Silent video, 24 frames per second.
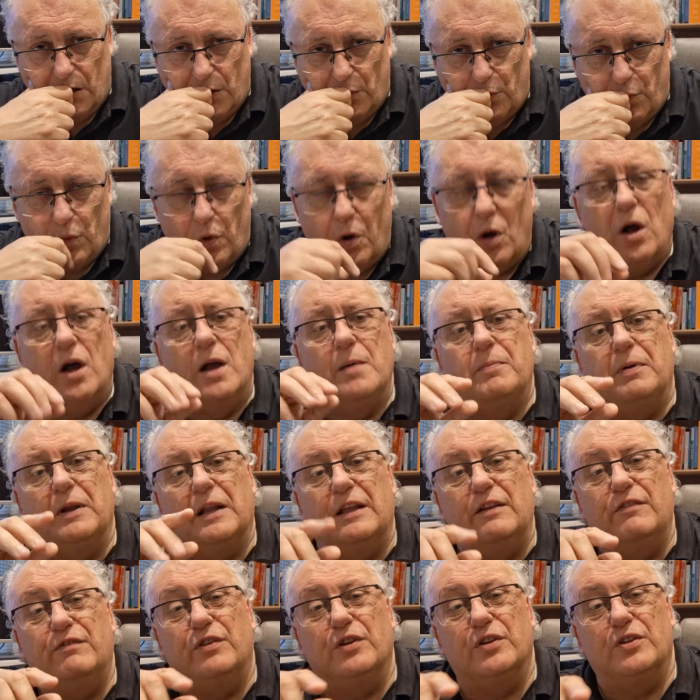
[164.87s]
what I
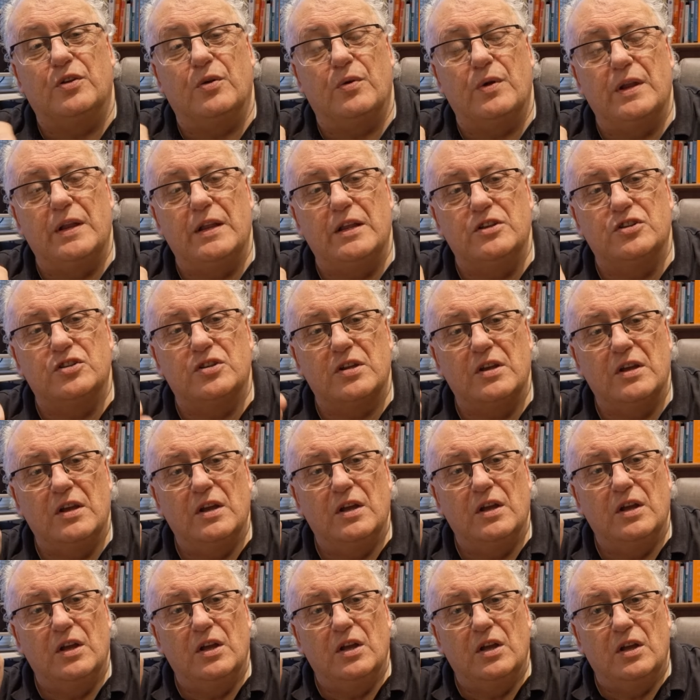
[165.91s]
believe you're doing is
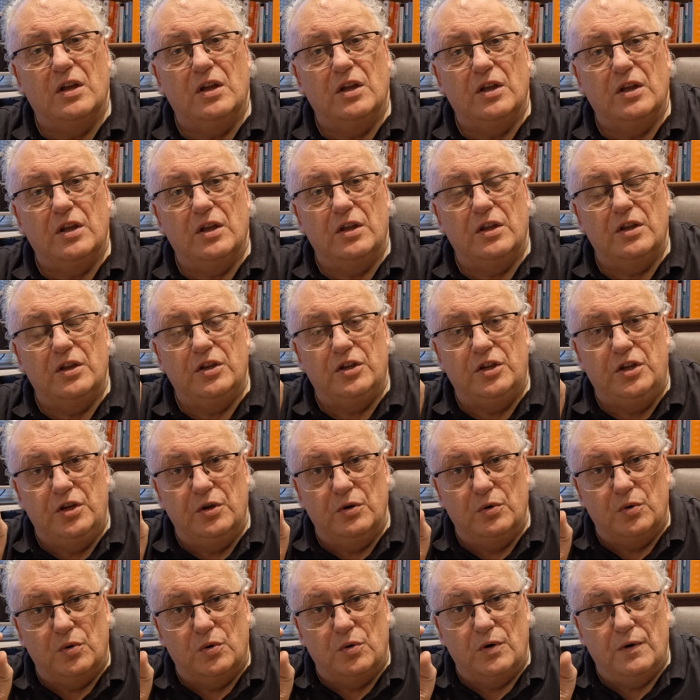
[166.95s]

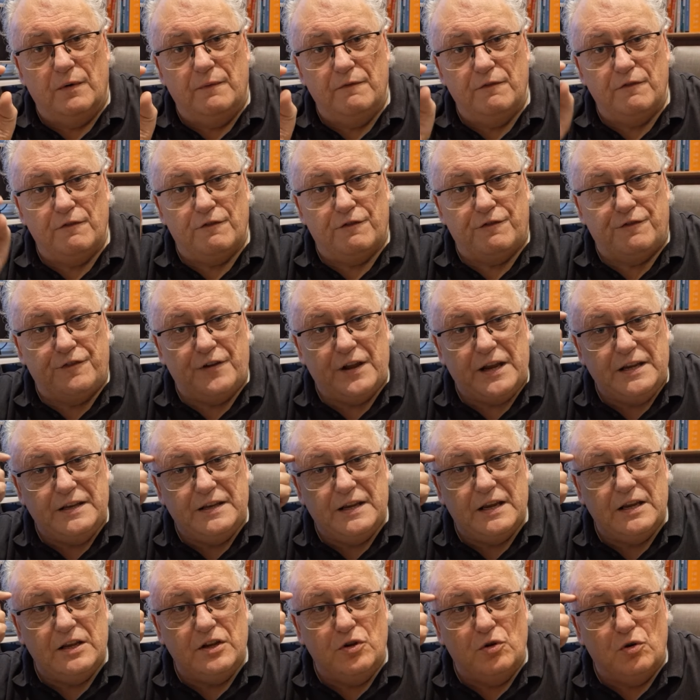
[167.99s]
you're
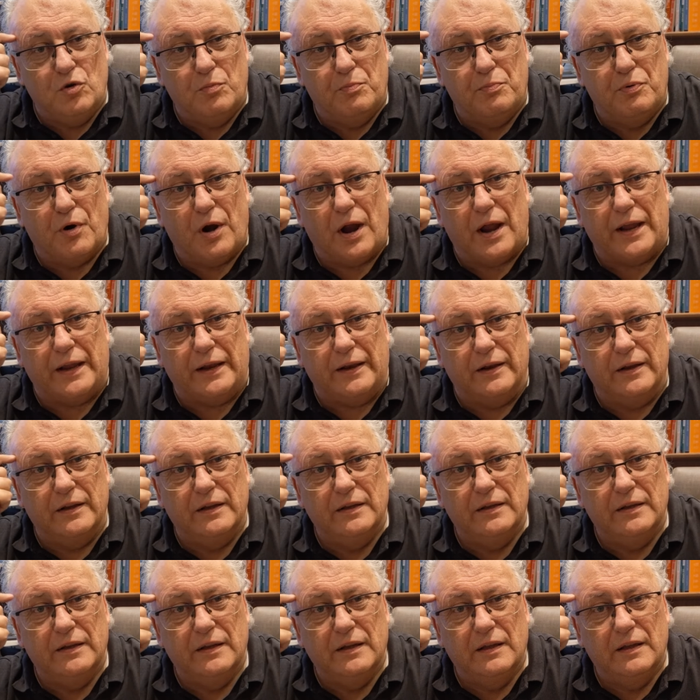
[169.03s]
feeding your brain
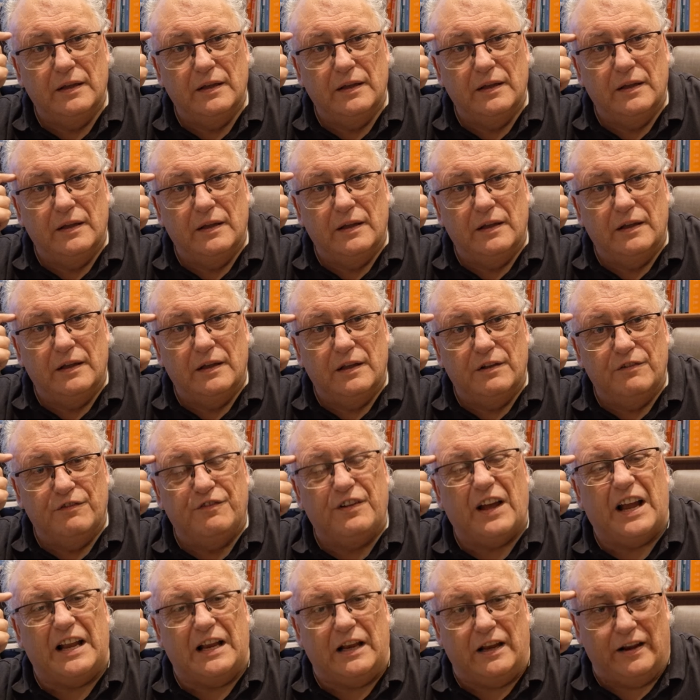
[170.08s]

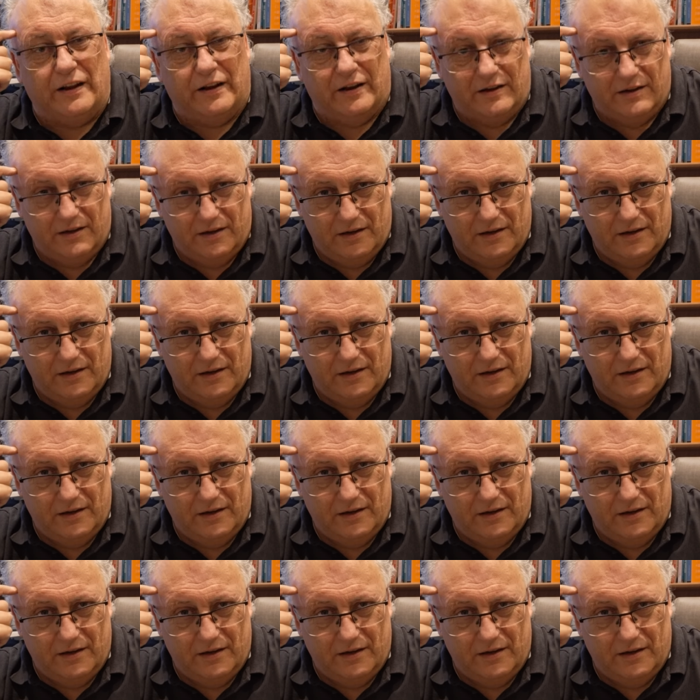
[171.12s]
failure